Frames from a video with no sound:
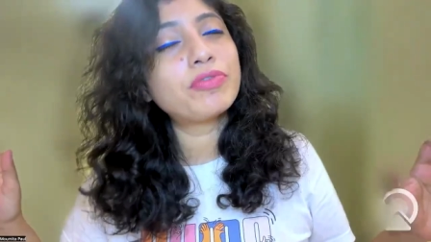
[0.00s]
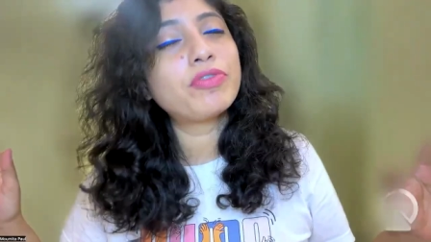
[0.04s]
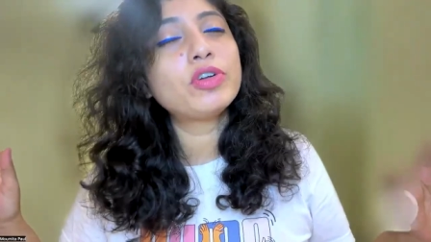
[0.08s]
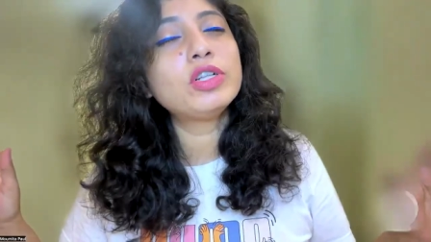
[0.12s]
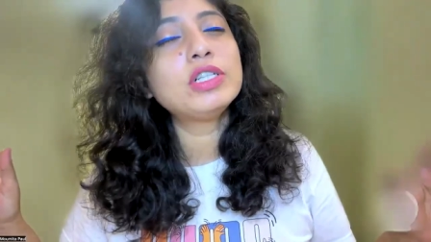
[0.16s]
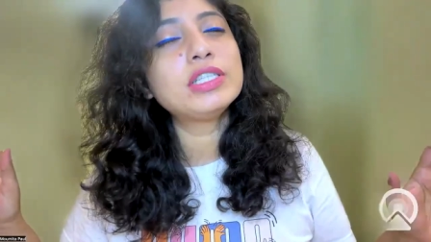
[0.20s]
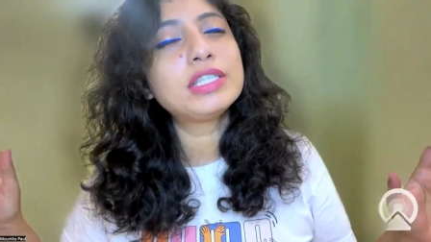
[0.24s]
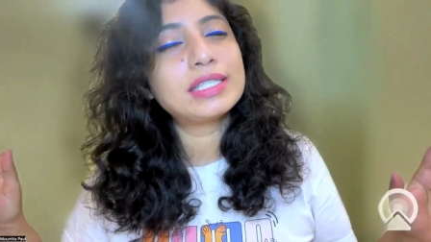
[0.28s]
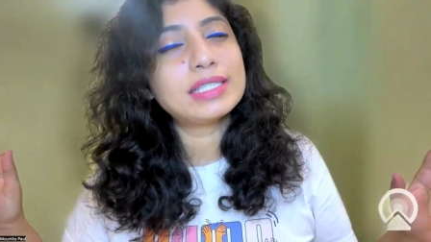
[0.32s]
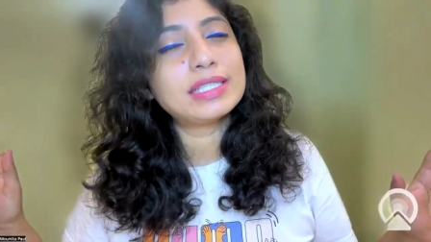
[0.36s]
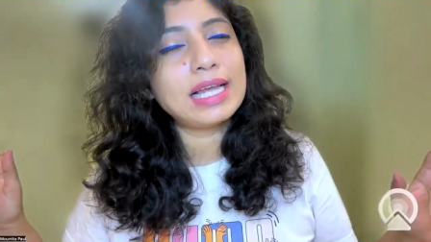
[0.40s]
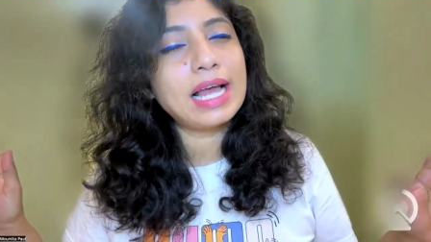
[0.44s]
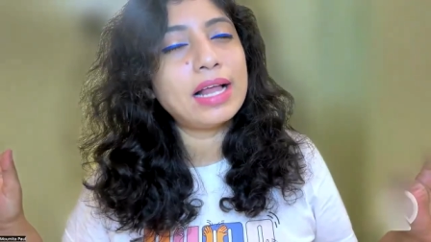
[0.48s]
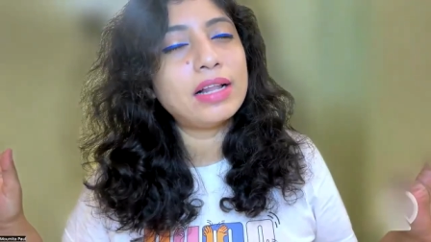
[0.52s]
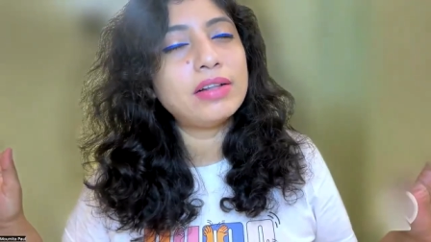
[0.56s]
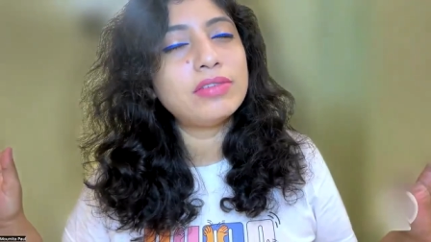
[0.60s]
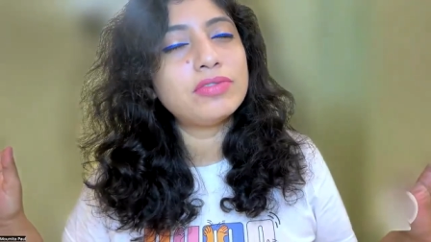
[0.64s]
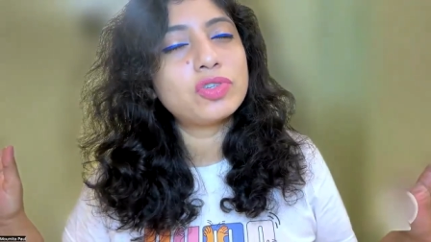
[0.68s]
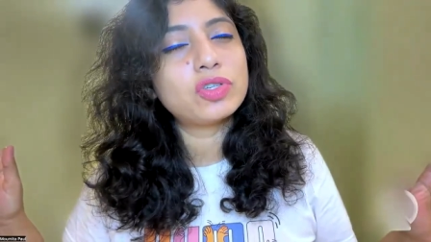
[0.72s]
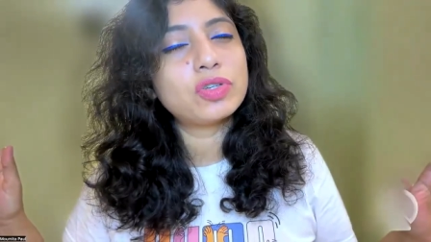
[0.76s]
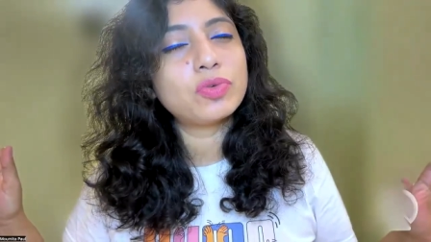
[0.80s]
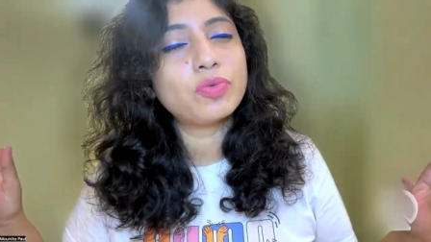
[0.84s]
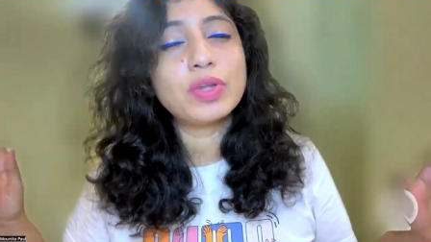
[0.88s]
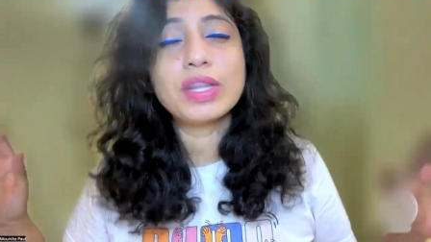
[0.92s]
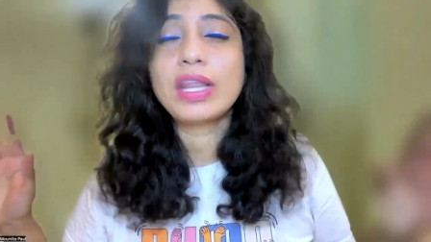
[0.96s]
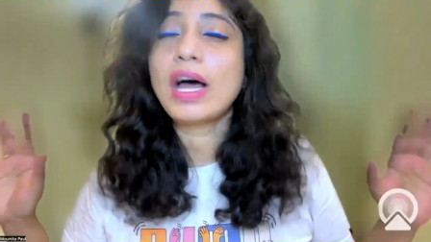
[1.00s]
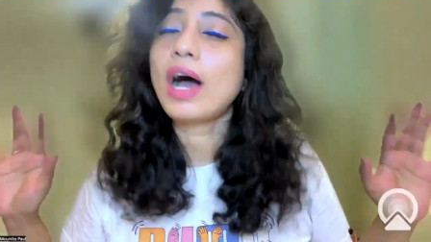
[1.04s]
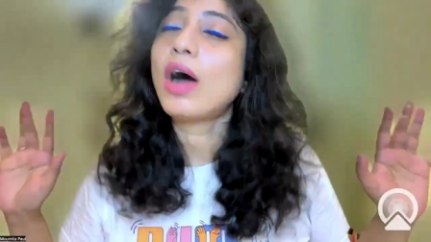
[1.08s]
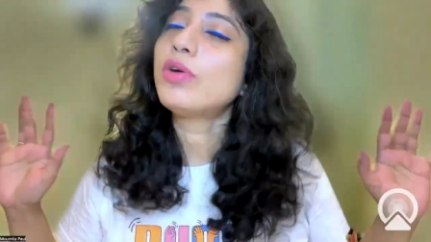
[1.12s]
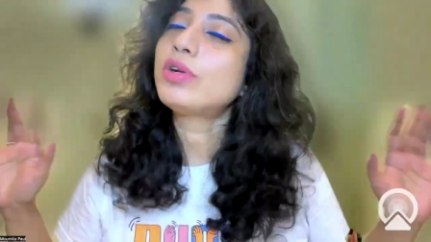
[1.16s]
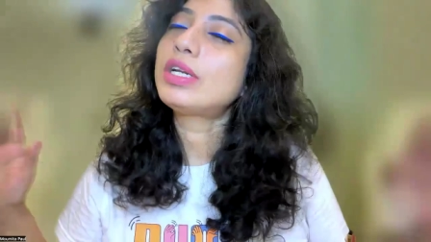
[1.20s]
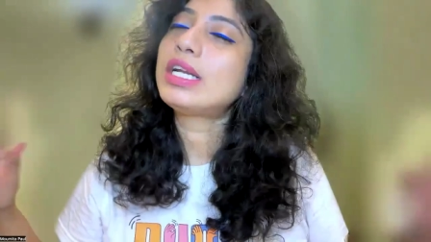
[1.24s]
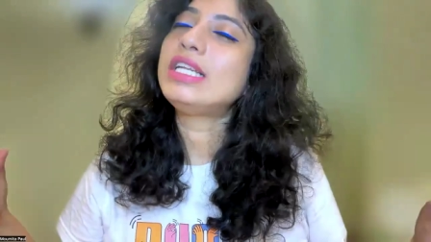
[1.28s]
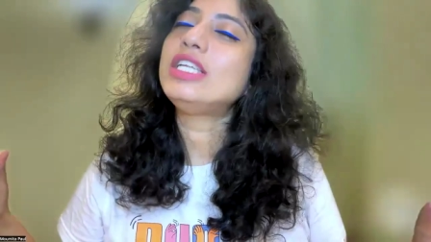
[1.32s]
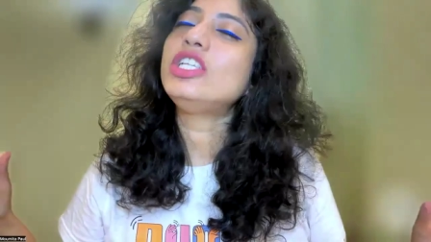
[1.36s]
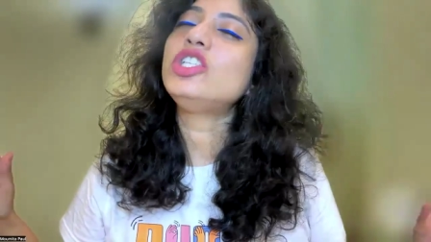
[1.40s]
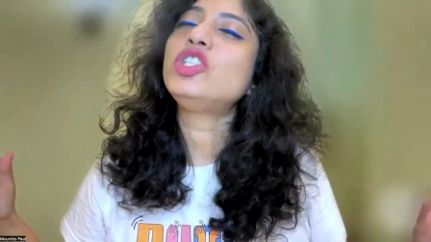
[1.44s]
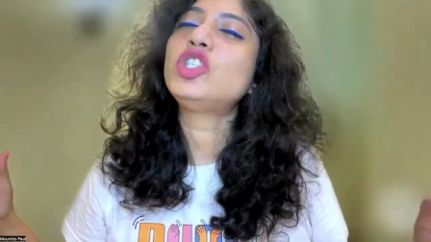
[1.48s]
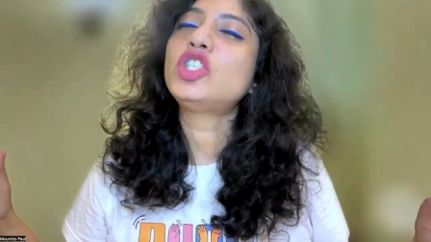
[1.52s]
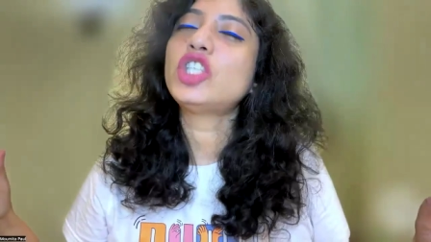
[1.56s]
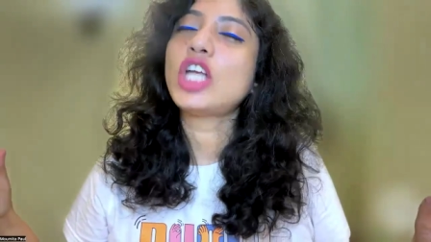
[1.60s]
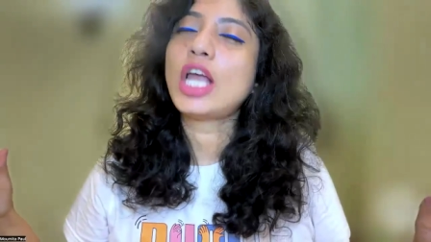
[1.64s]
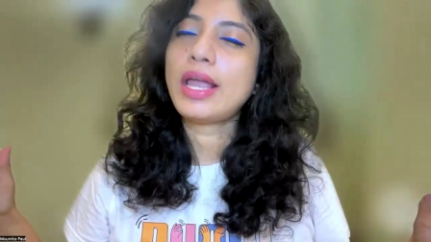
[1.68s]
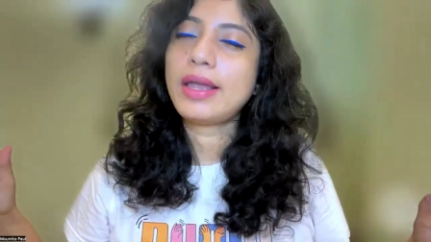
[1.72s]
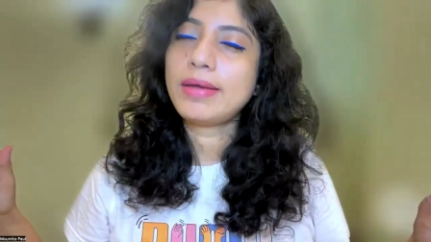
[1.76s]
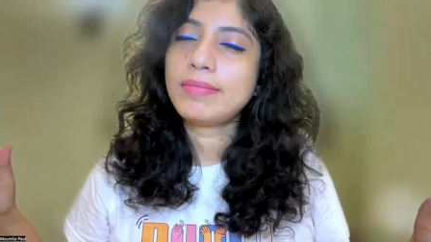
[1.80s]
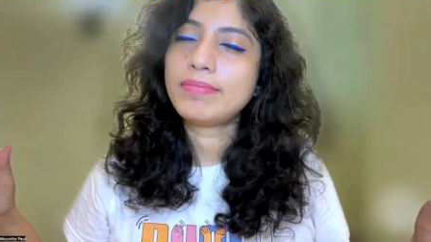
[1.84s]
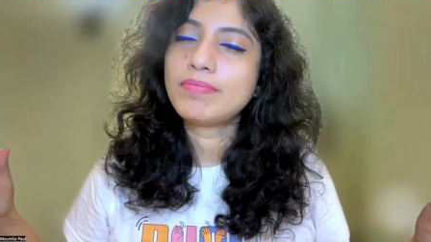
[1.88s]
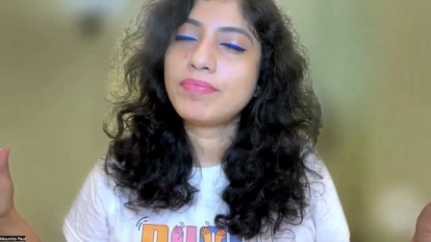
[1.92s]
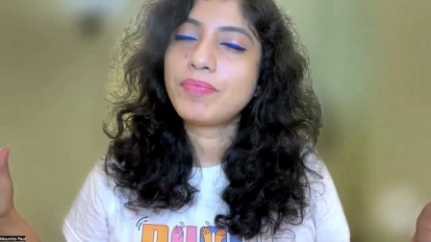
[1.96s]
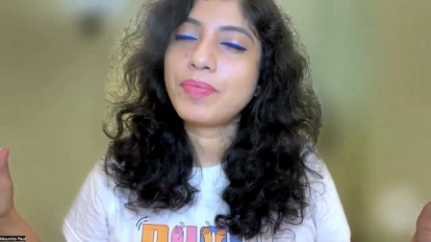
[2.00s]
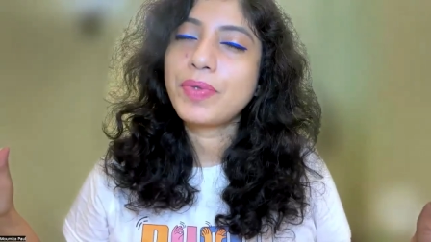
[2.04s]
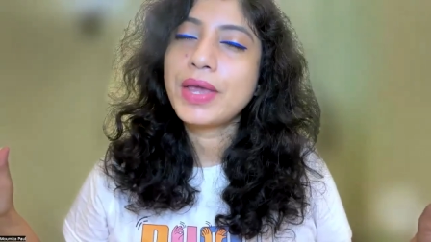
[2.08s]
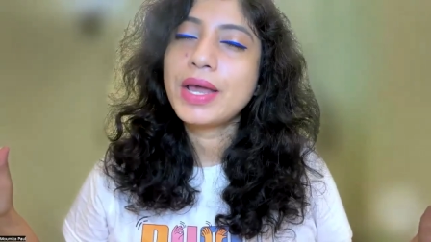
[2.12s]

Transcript: full selves without any shame,